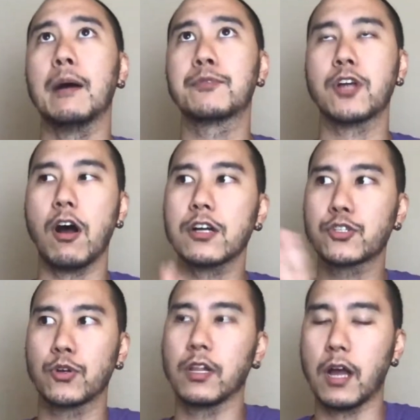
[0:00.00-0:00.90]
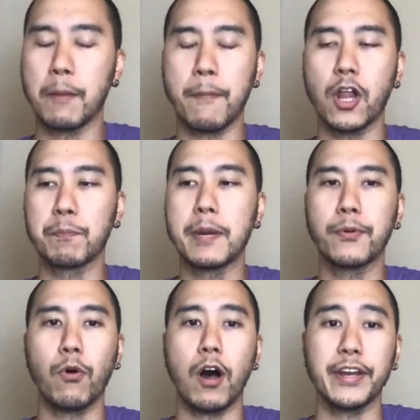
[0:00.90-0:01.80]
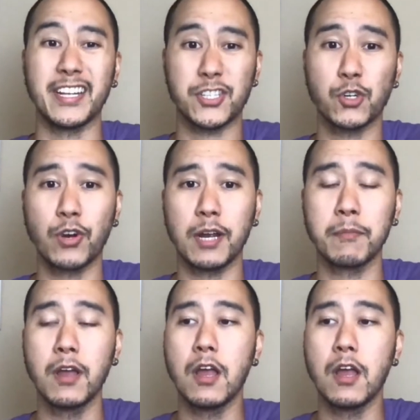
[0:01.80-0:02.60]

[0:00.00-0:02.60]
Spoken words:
talking to other people on Instagram,